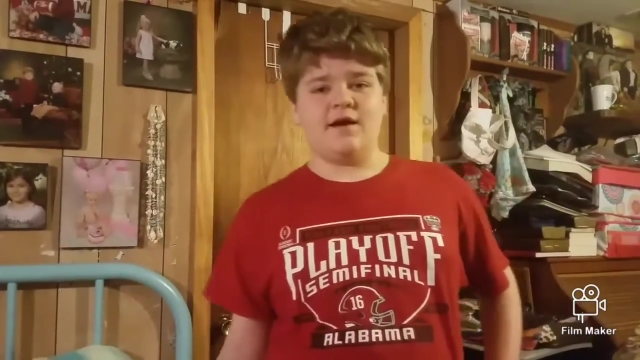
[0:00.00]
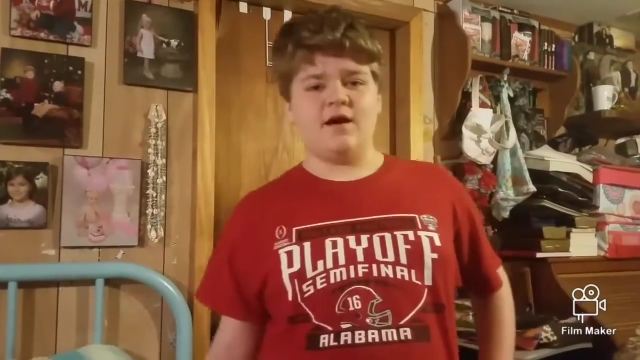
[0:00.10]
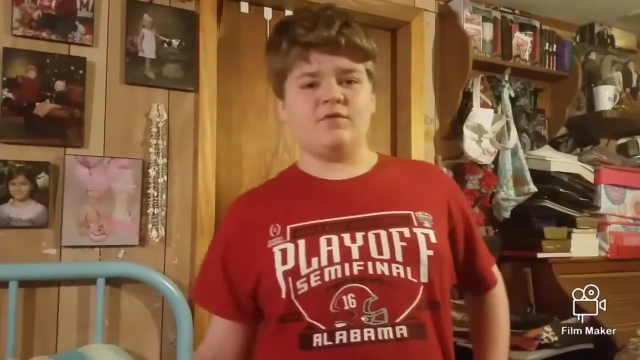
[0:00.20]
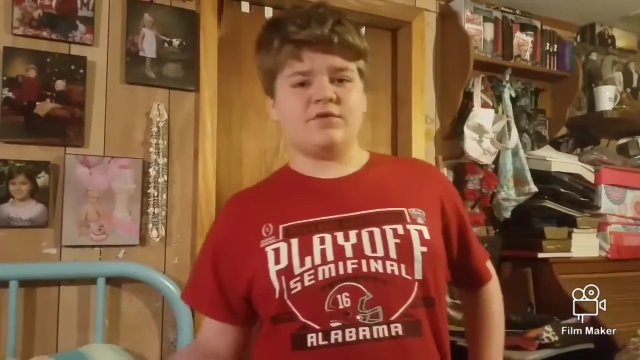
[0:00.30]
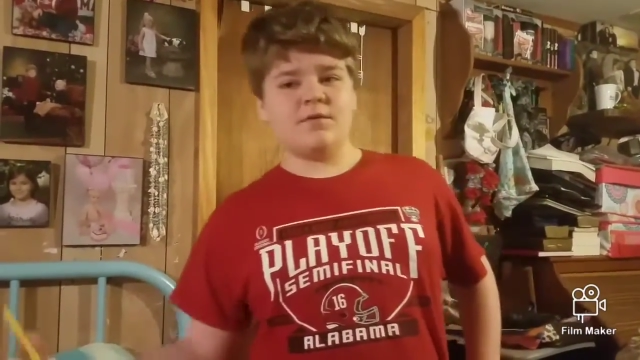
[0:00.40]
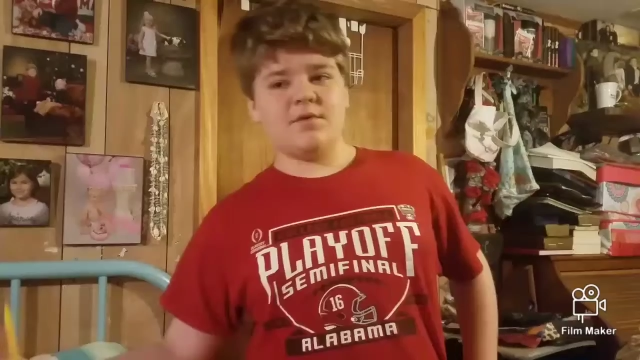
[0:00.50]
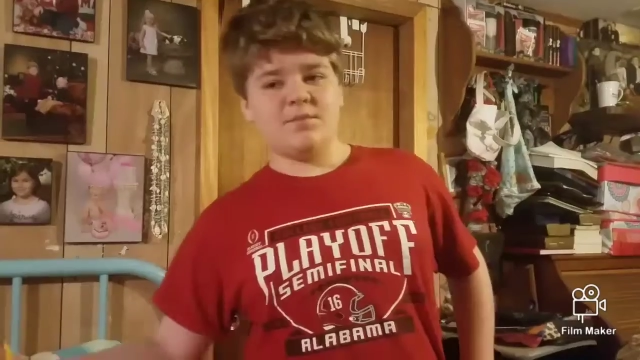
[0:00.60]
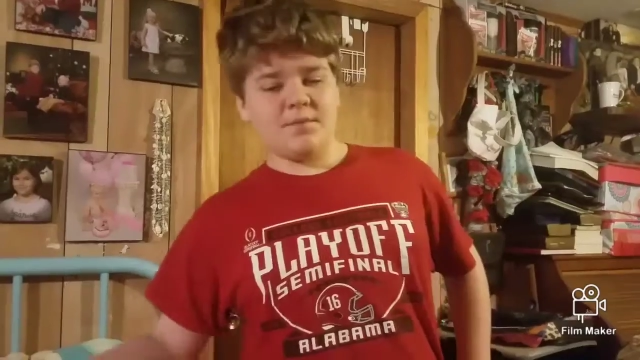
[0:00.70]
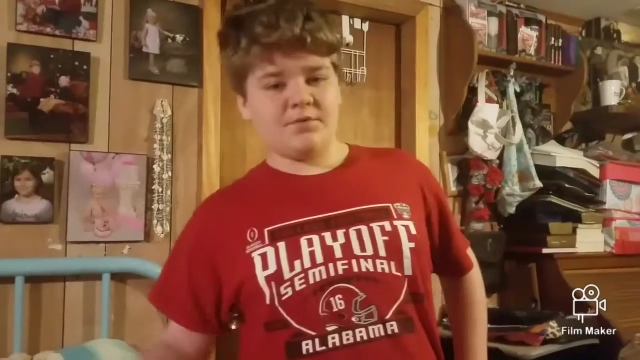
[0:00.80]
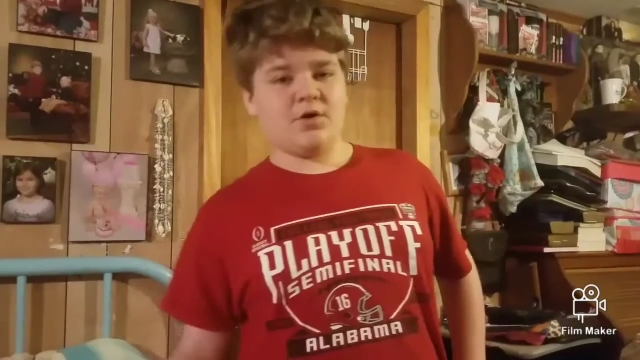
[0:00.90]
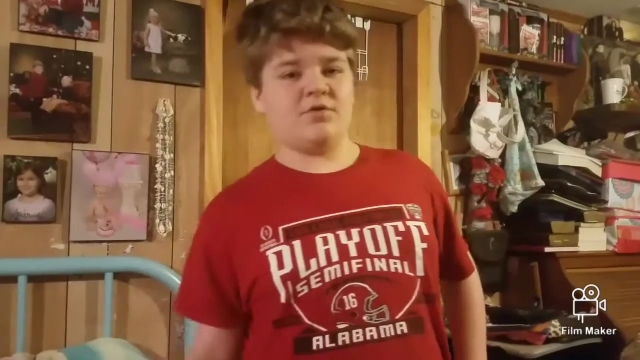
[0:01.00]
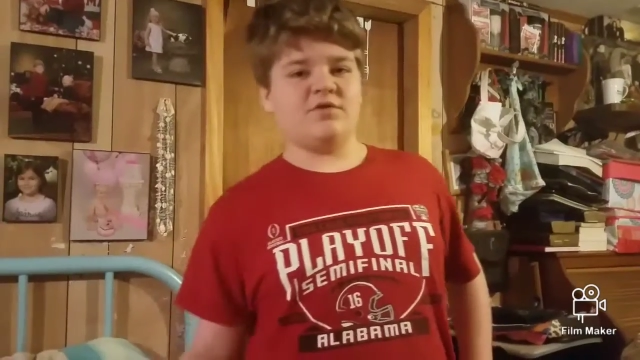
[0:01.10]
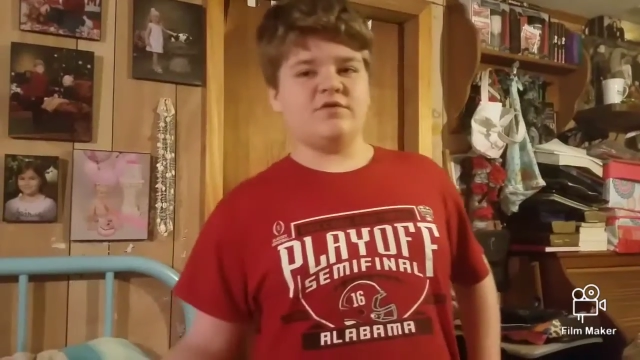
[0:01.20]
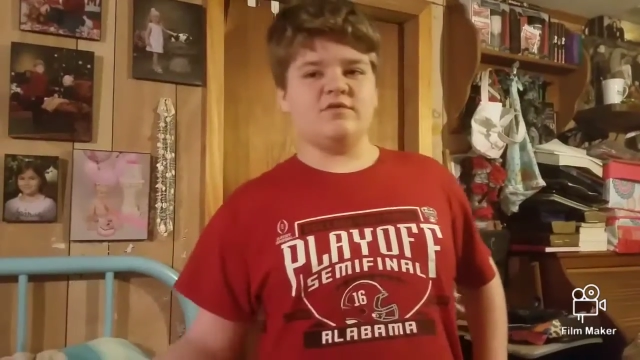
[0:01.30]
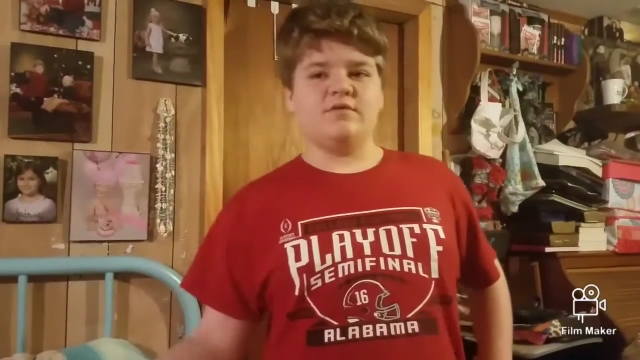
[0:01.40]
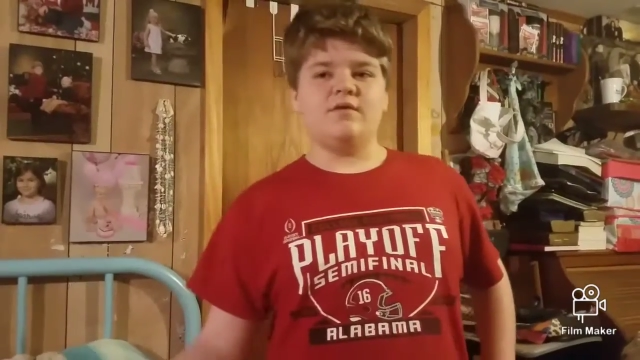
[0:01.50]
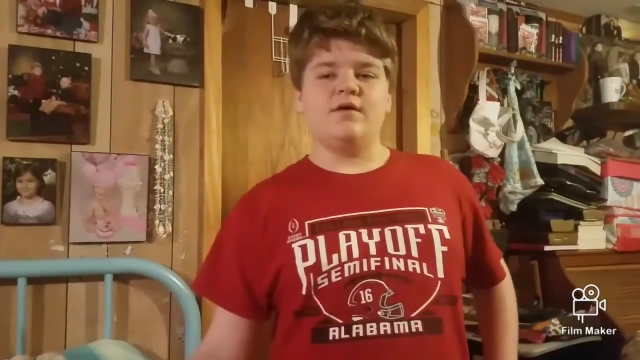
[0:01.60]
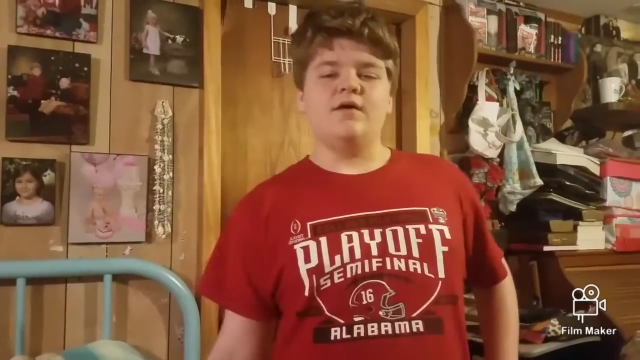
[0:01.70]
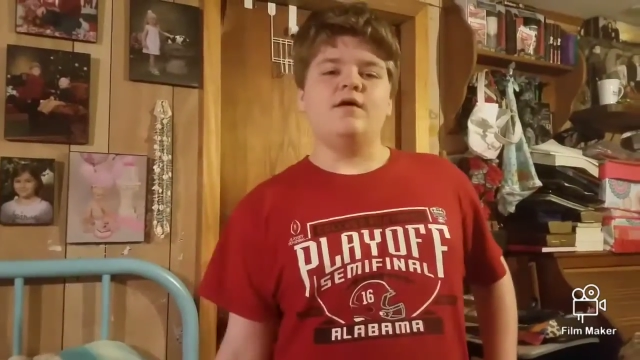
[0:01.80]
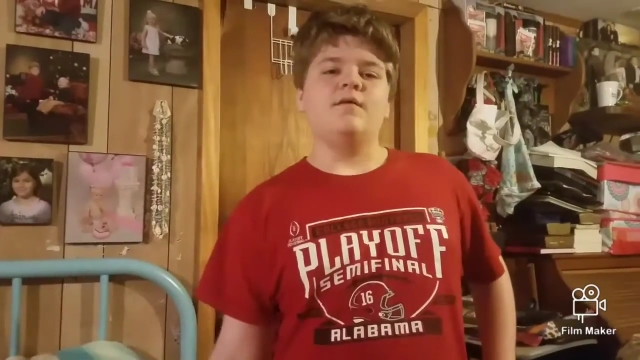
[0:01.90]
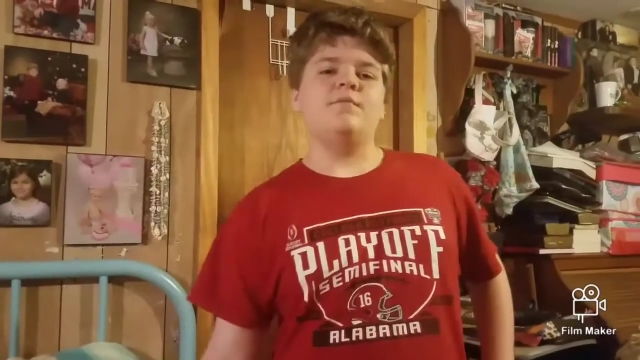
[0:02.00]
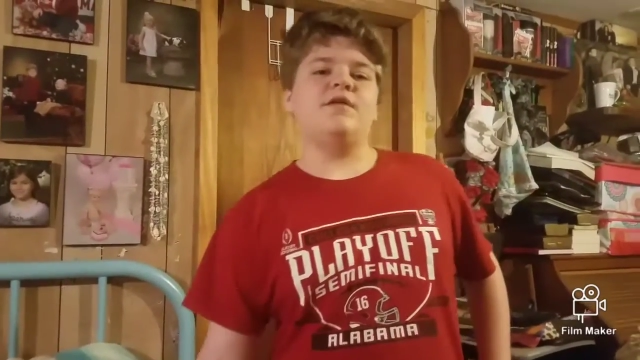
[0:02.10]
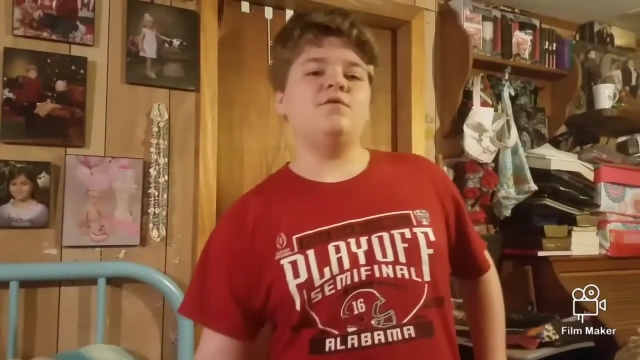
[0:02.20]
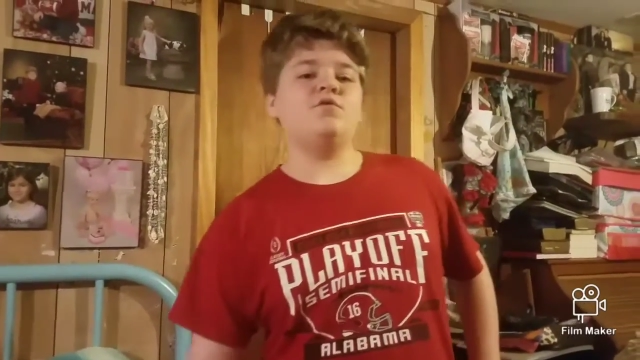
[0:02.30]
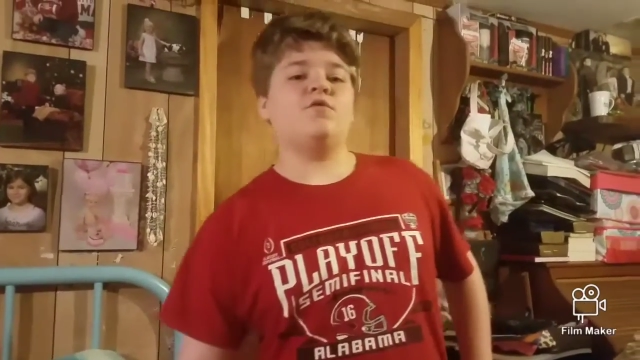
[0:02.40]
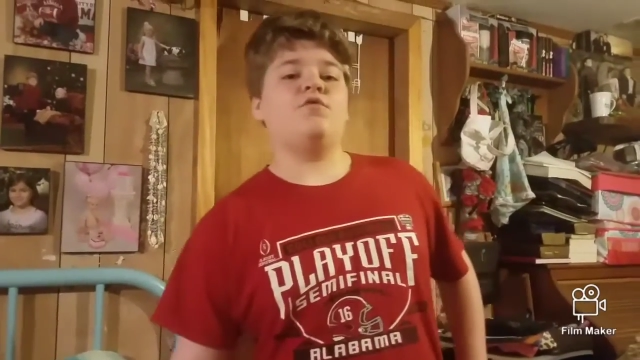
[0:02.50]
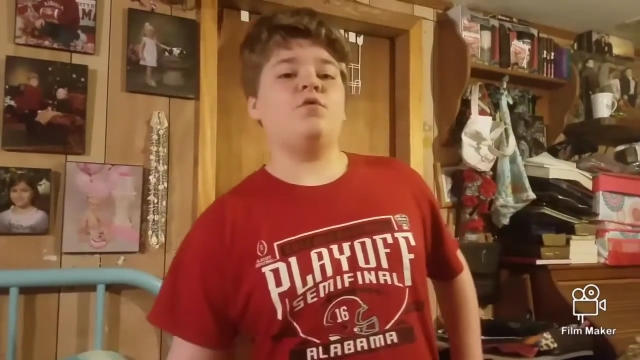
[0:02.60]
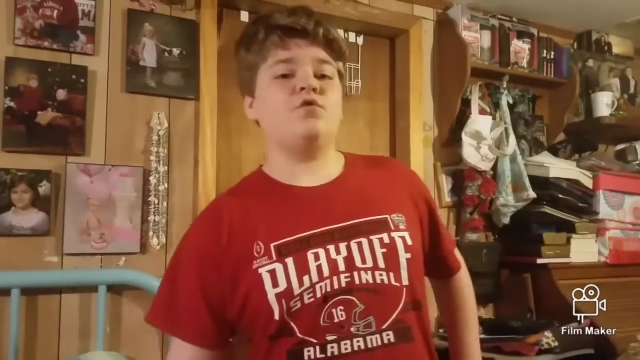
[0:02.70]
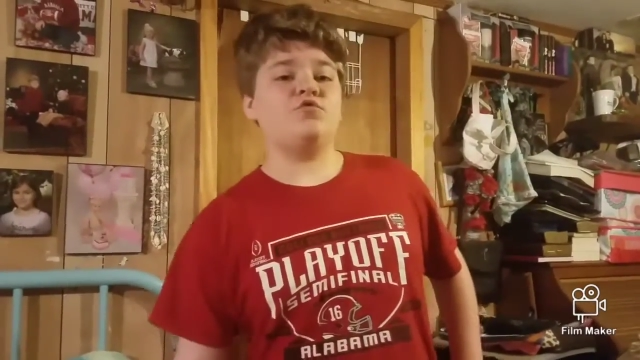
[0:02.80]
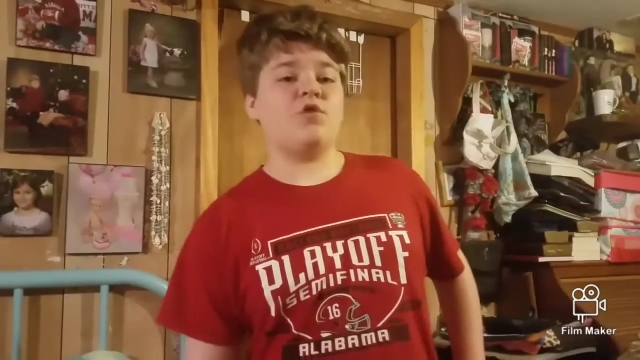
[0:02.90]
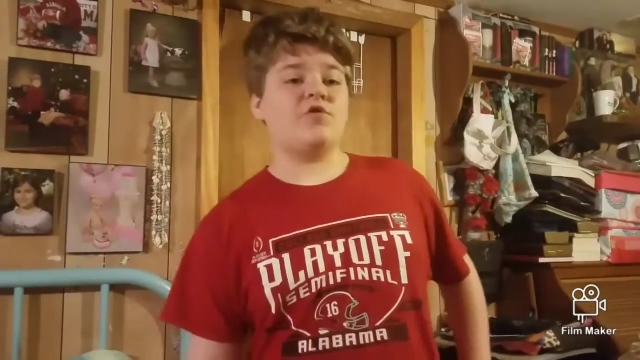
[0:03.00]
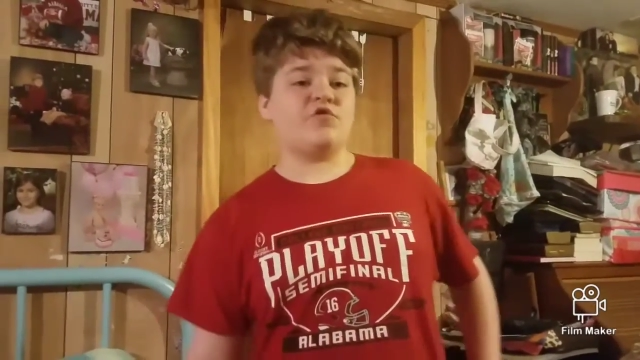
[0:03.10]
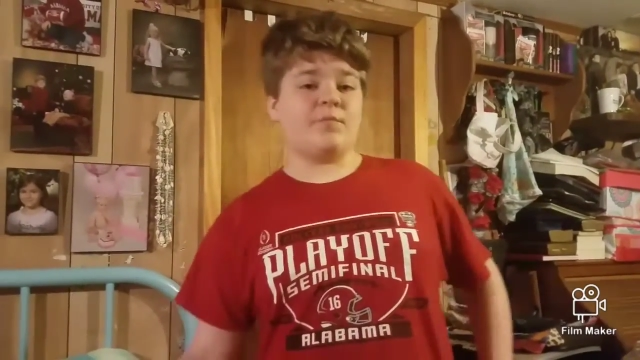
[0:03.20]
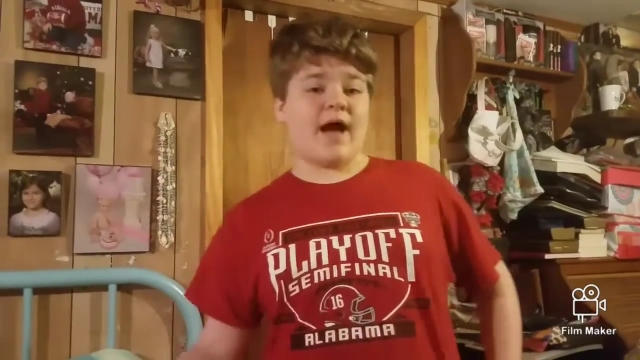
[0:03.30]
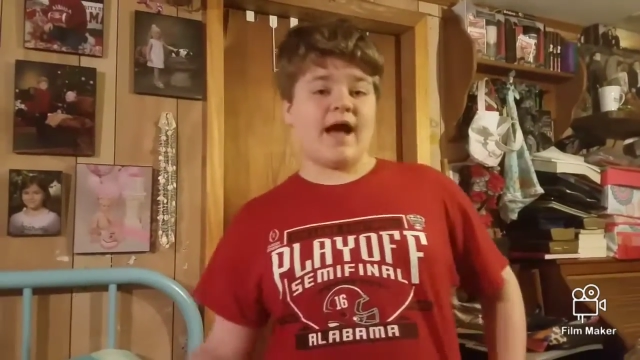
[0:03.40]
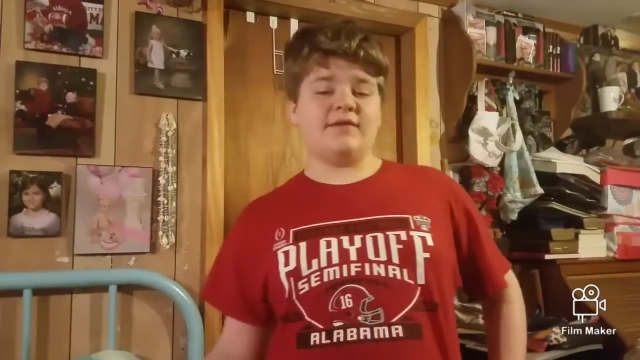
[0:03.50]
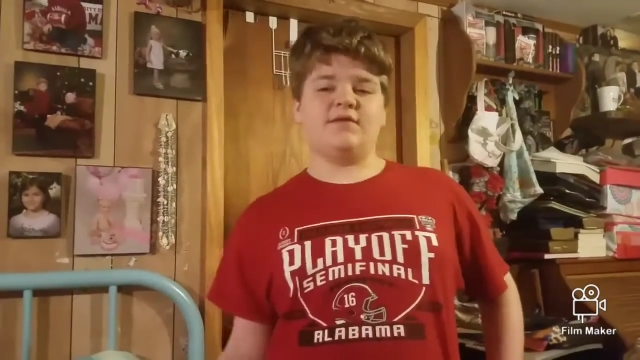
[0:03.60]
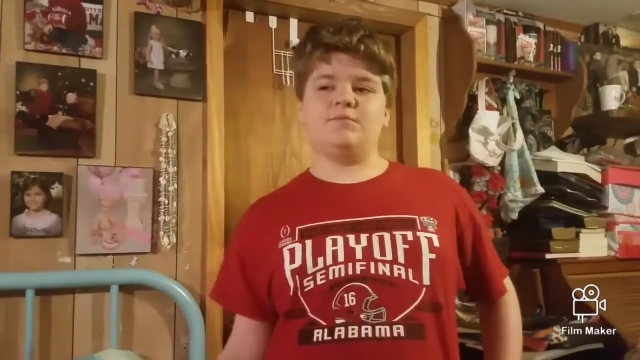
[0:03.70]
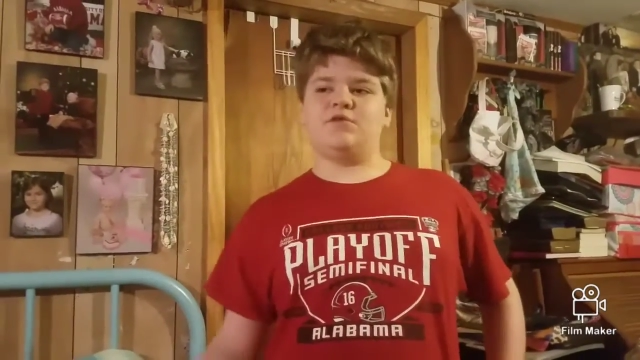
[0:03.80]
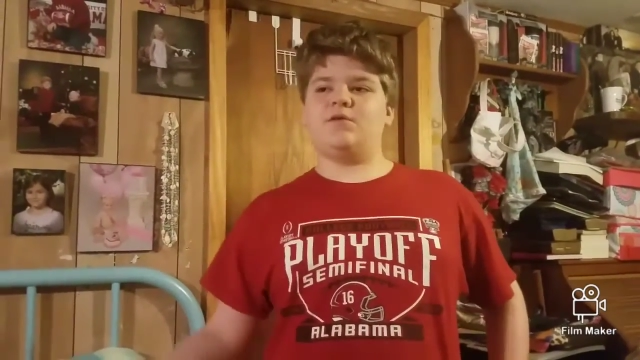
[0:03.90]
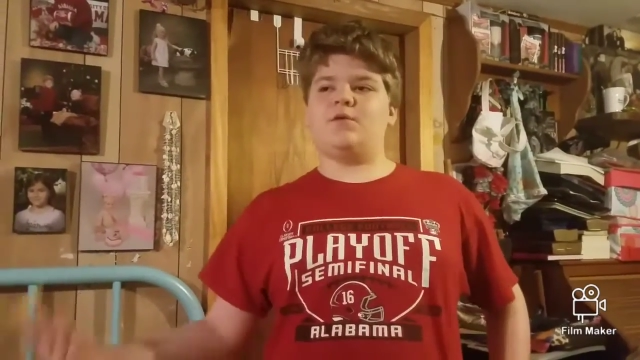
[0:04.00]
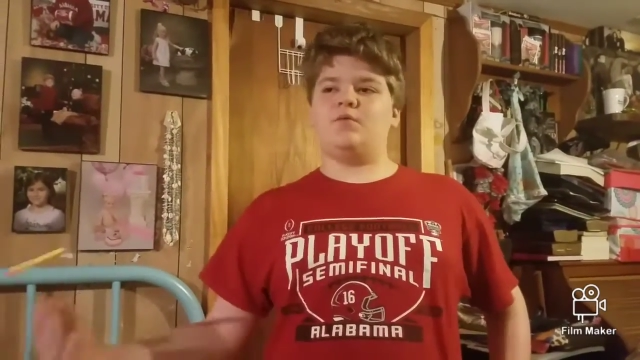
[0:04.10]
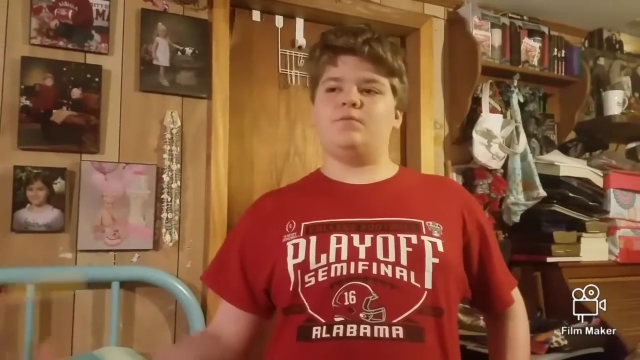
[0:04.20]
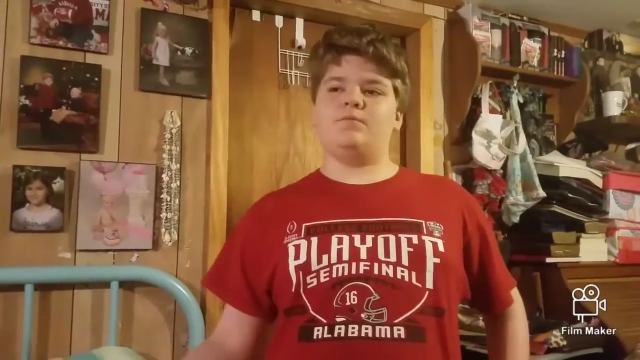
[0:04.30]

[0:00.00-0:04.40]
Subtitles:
I don't think many people know this, but he was on Florida's roster behind Tim Tebow.